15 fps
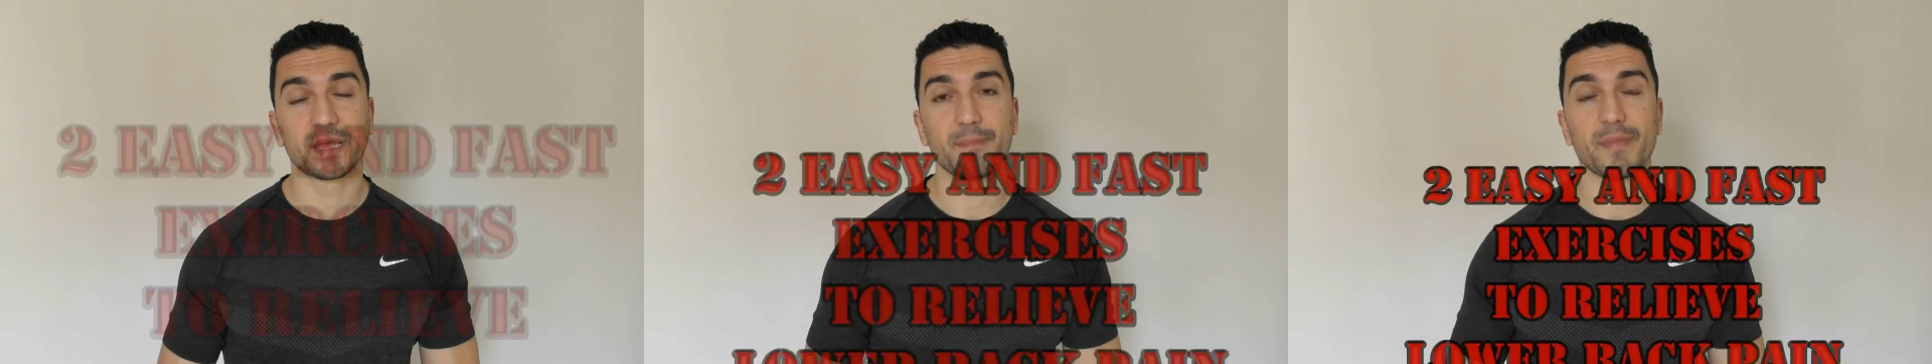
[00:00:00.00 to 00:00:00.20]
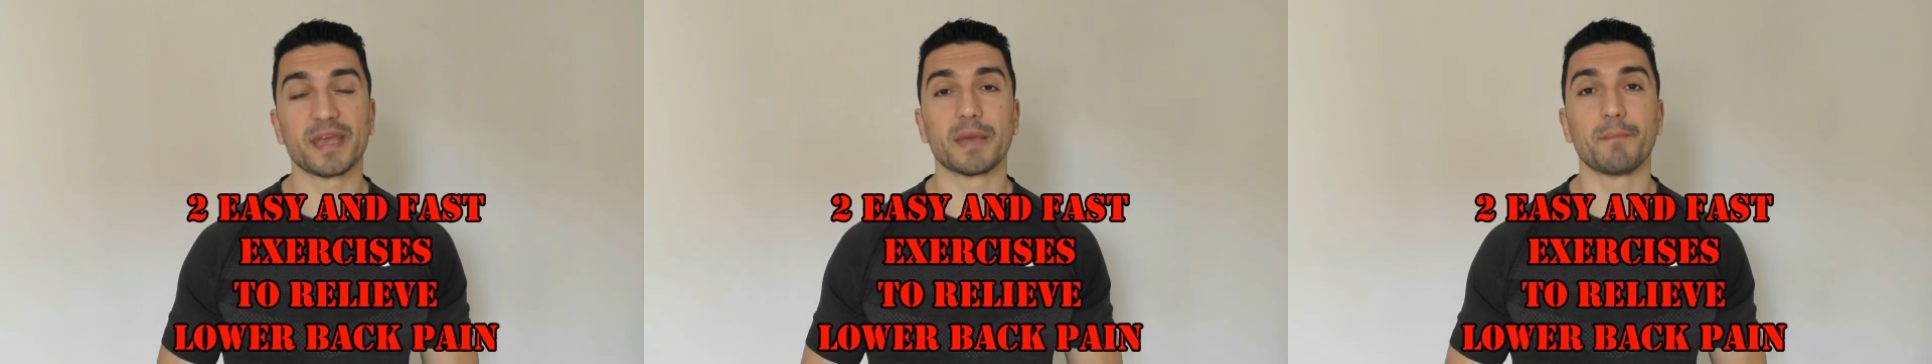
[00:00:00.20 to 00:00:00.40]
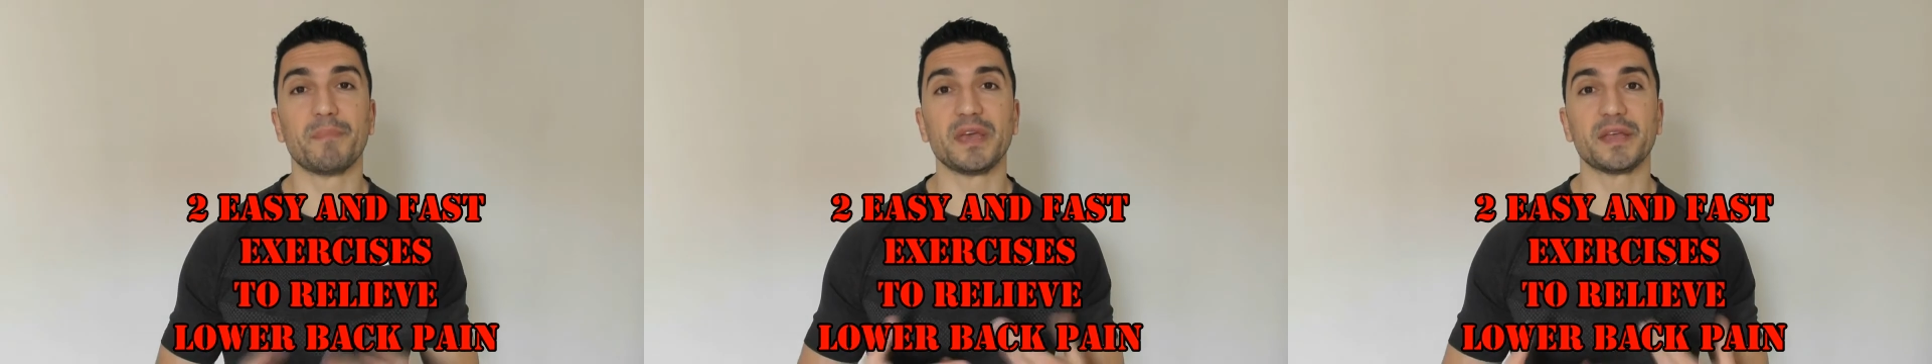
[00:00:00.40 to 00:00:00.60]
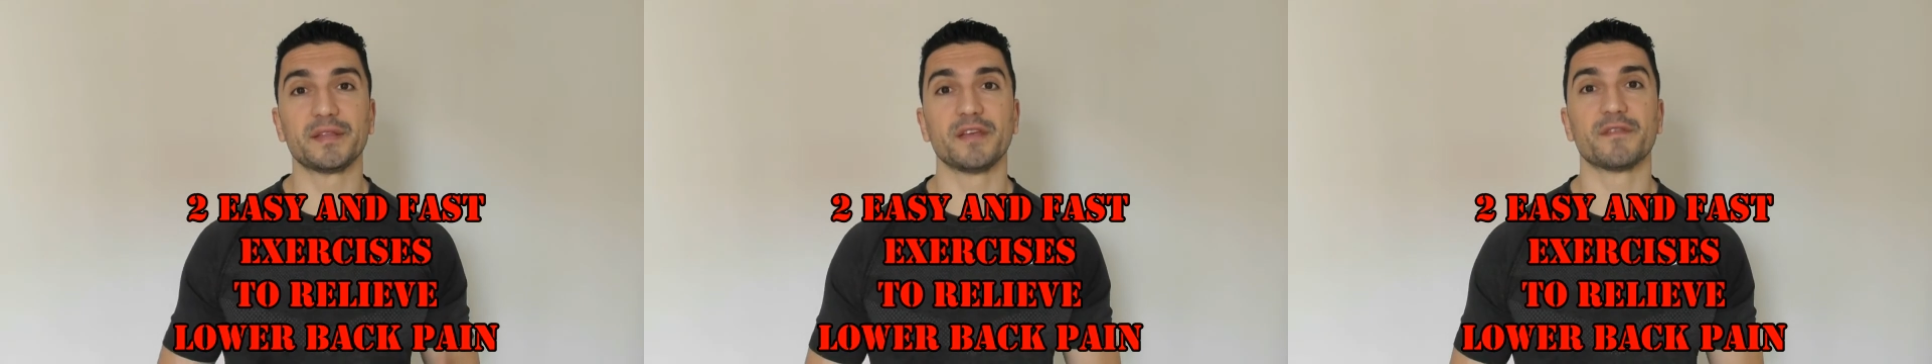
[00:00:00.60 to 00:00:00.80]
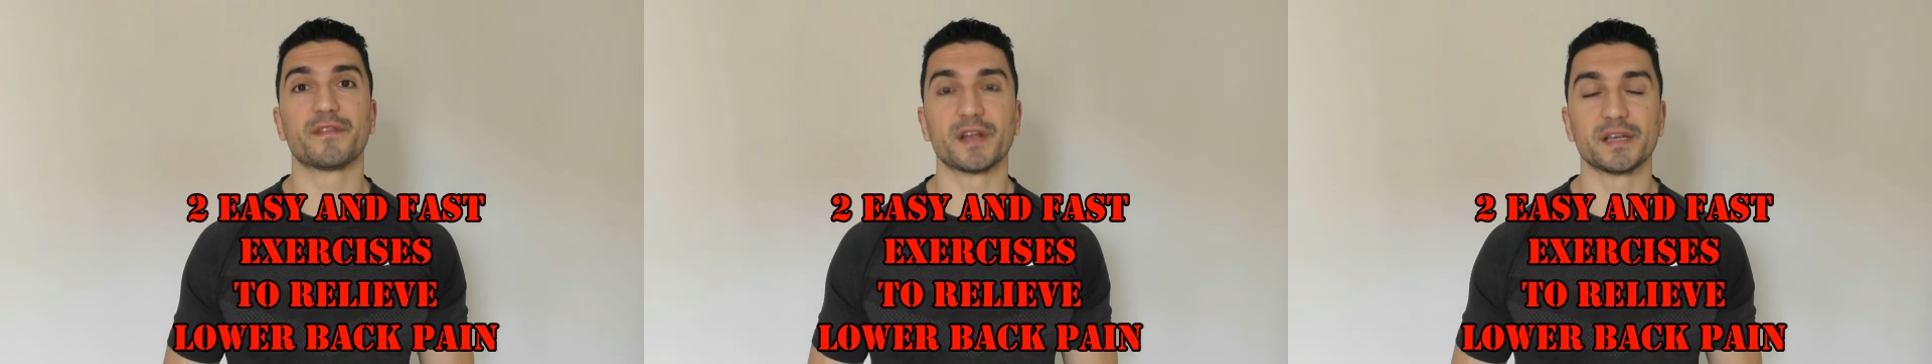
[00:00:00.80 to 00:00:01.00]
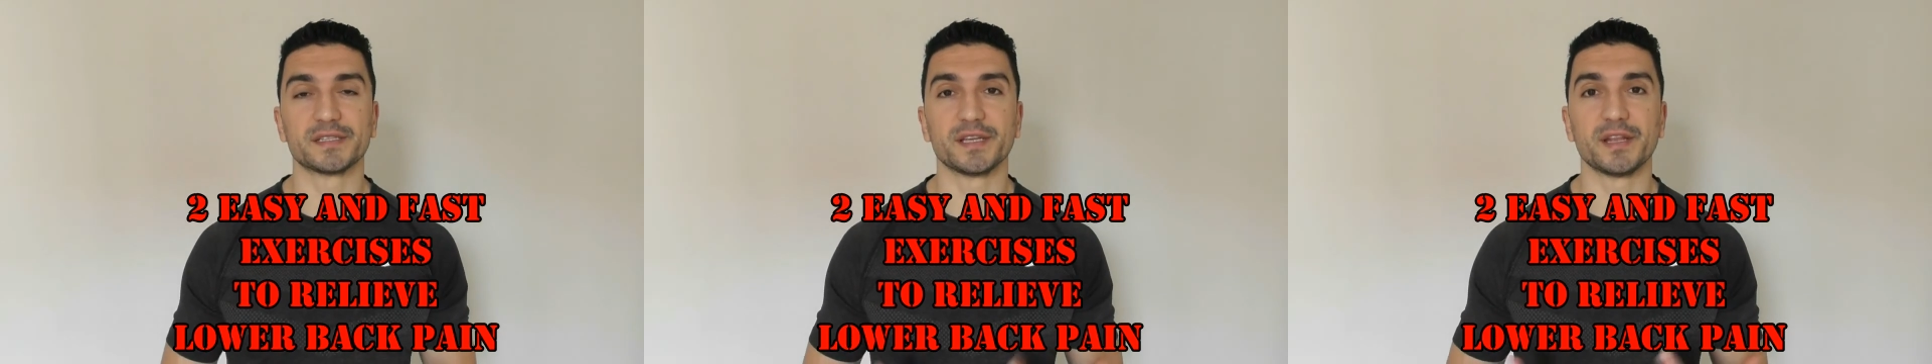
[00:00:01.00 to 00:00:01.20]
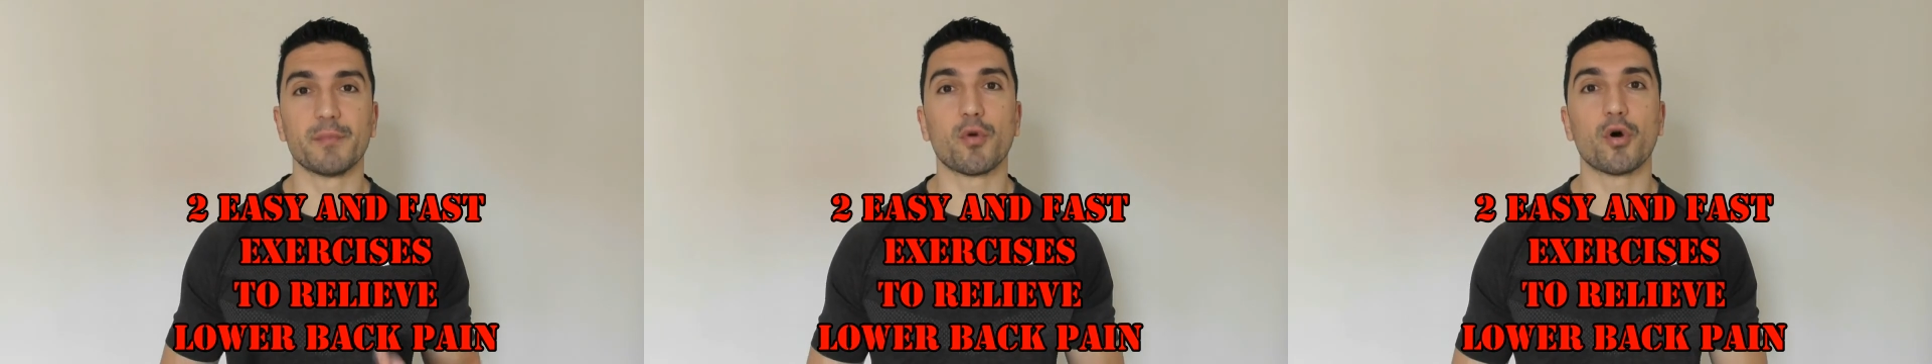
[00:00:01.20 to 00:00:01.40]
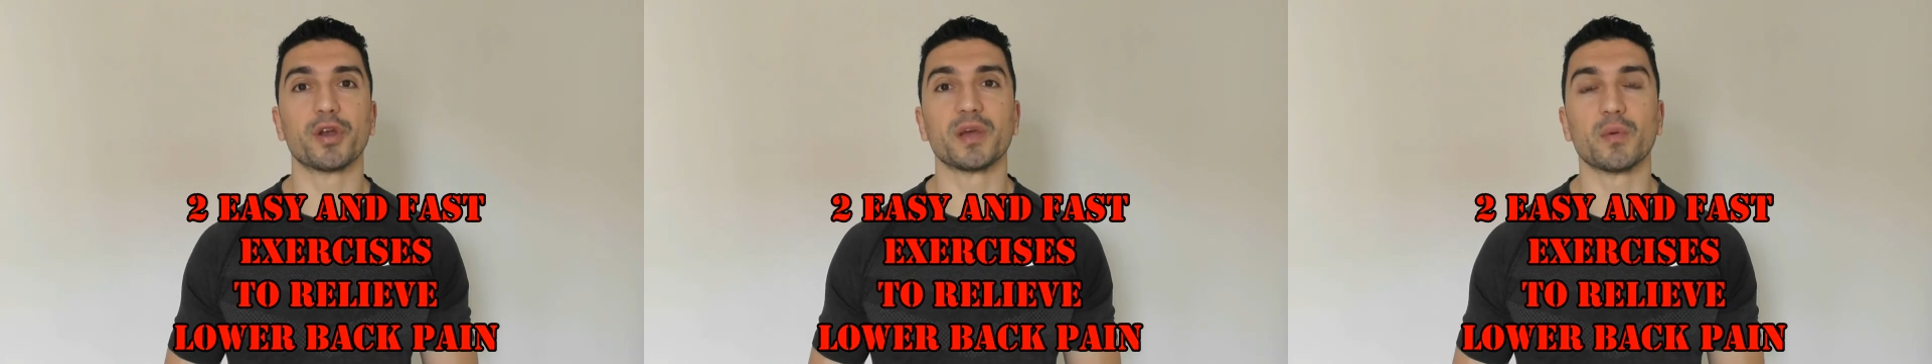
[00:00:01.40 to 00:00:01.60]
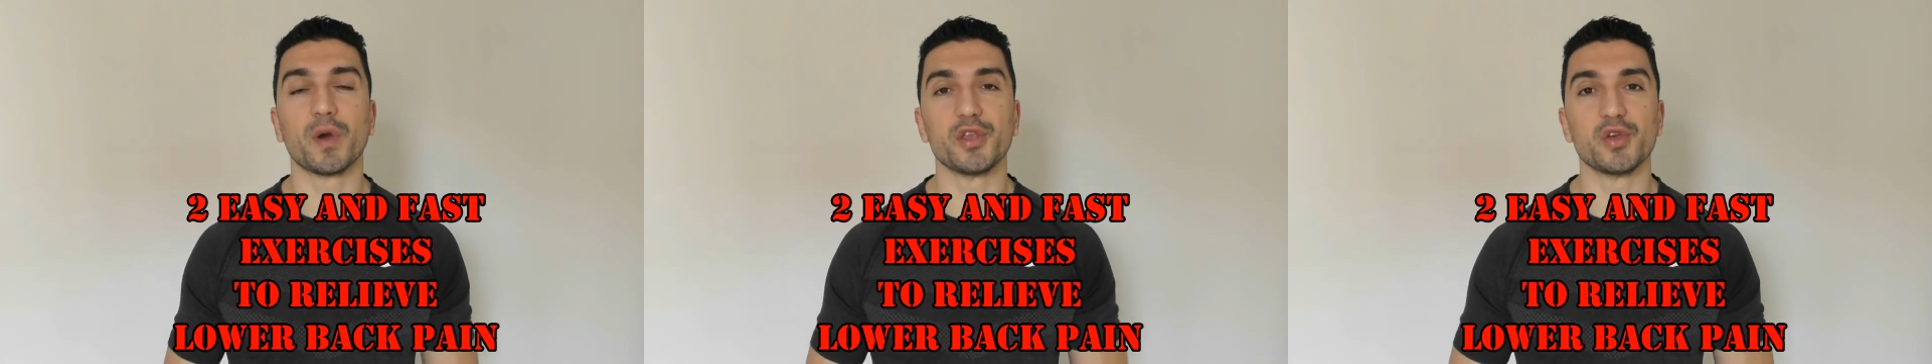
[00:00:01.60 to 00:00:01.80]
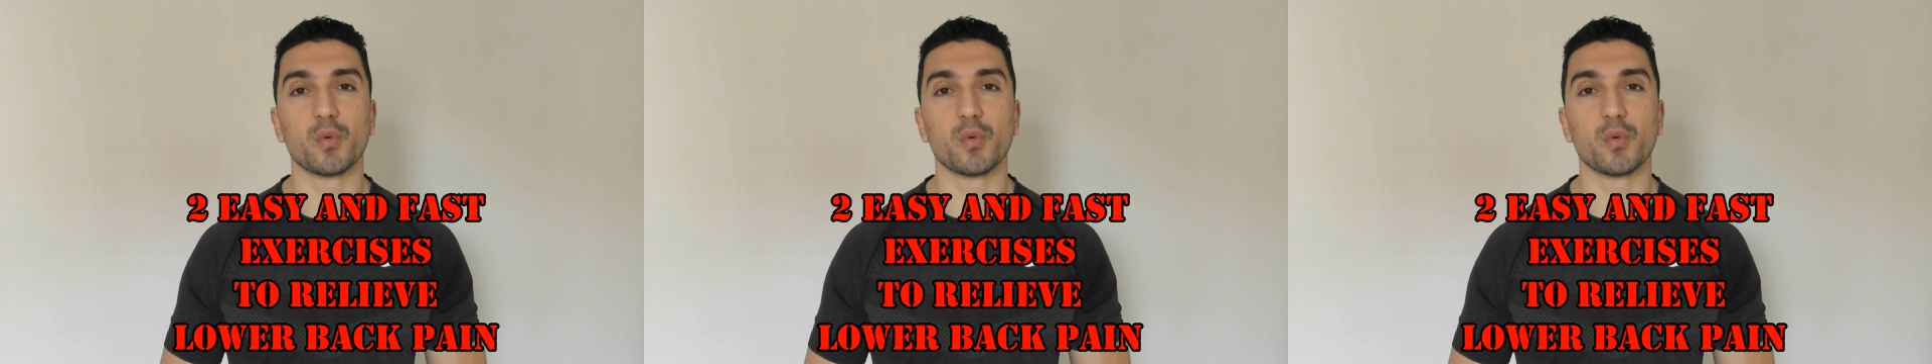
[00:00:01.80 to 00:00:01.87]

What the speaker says: can make a big difference in the morning when